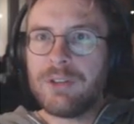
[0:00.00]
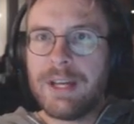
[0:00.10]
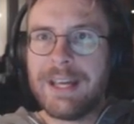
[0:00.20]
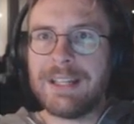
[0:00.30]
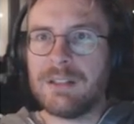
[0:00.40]

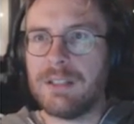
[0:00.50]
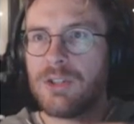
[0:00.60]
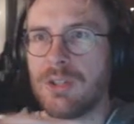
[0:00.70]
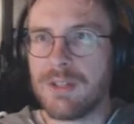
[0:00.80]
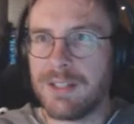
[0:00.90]
I had
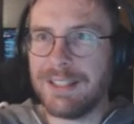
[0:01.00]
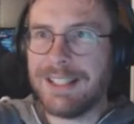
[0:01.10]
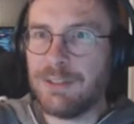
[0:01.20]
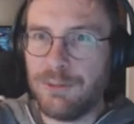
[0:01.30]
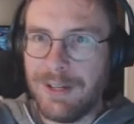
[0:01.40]
dishes that
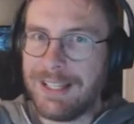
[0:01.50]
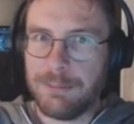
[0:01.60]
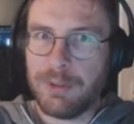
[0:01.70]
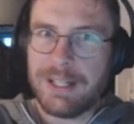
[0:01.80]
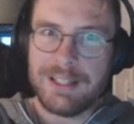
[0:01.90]
had
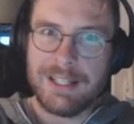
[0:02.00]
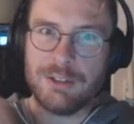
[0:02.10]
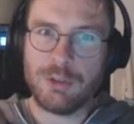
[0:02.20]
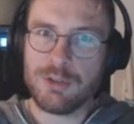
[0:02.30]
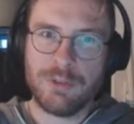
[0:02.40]
flatbread, like,
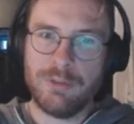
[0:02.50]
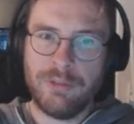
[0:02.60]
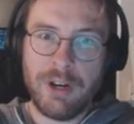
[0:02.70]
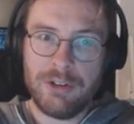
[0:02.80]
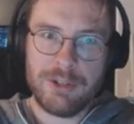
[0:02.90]
those were
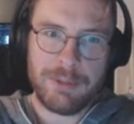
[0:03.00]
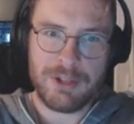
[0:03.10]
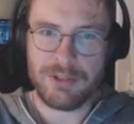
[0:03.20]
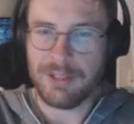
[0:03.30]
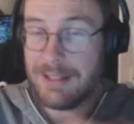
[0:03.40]
very
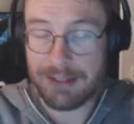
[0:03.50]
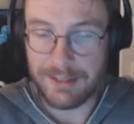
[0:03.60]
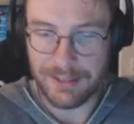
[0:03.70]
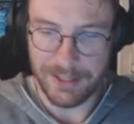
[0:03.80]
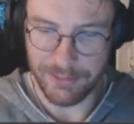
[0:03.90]
special and
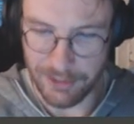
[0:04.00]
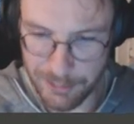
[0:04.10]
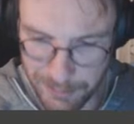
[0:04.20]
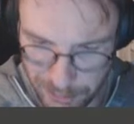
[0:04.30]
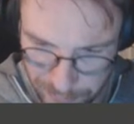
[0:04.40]
still are very
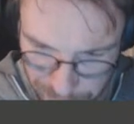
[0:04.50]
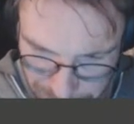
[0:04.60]
special for